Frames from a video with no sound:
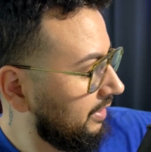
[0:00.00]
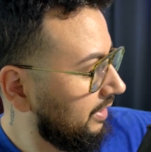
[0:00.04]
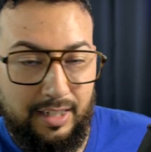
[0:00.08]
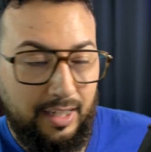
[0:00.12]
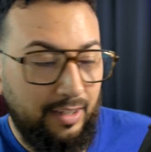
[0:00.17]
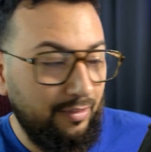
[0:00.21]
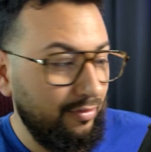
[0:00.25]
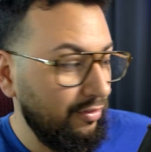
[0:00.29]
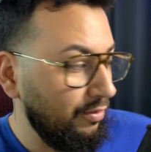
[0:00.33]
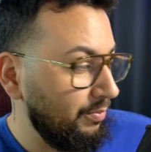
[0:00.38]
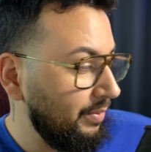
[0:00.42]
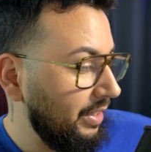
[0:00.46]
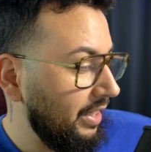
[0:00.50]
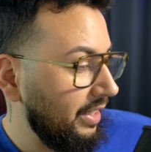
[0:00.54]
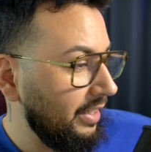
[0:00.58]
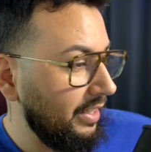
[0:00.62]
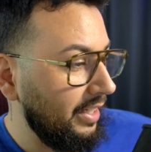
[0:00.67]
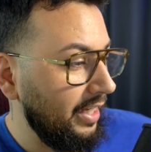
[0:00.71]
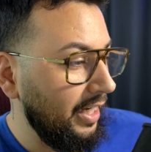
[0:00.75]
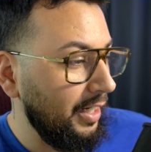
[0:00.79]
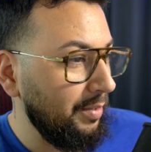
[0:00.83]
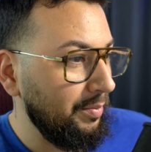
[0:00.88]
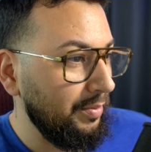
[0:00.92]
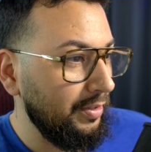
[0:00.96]
And from that
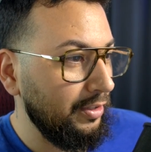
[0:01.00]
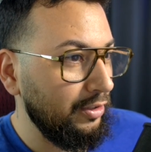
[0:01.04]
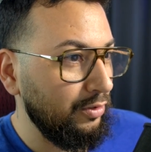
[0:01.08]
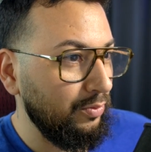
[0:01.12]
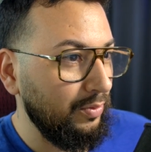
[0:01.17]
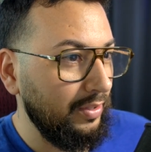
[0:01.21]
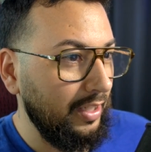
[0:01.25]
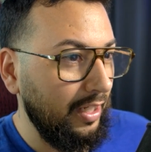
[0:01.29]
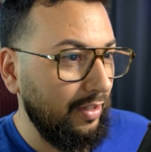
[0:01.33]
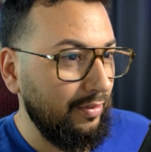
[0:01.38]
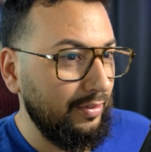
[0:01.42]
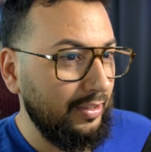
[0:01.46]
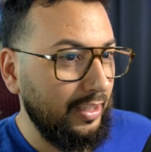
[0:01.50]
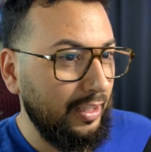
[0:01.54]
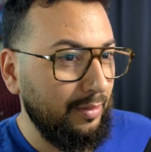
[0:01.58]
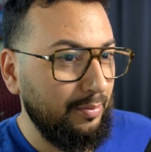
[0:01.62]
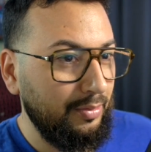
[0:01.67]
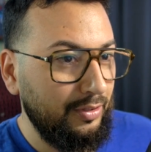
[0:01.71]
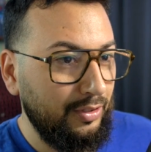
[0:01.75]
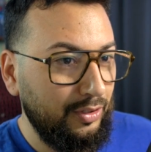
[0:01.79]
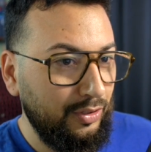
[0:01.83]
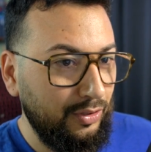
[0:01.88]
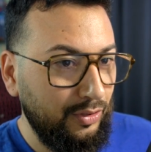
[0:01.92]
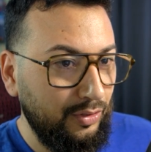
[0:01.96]
camera is what I was able
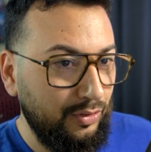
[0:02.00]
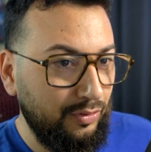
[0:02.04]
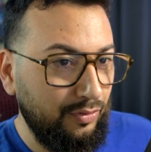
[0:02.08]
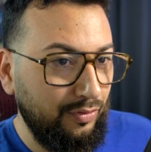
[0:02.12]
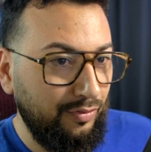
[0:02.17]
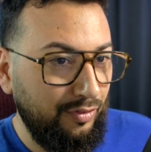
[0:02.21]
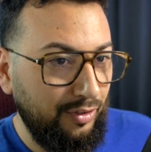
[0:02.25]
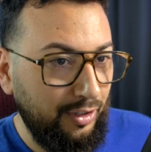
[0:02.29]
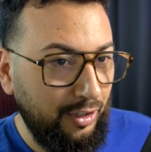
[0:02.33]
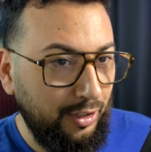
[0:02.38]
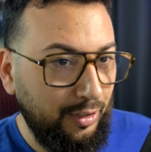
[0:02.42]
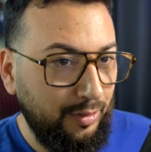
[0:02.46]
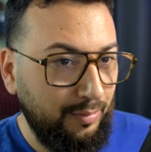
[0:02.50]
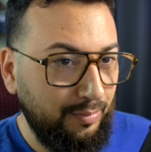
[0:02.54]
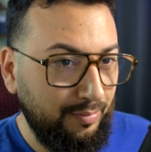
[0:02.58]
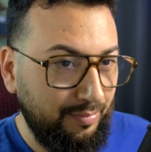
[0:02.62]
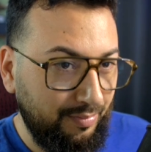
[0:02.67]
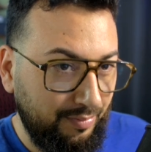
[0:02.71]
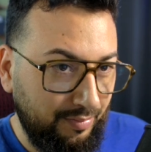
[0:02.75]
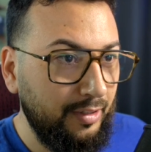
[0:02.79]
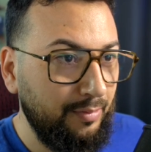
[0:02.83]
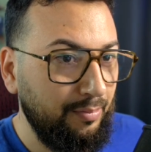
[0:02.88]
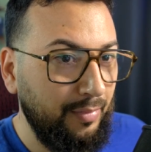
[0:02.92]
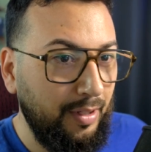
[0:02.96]
to film
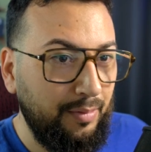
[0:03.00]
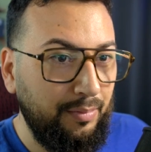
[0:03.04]
my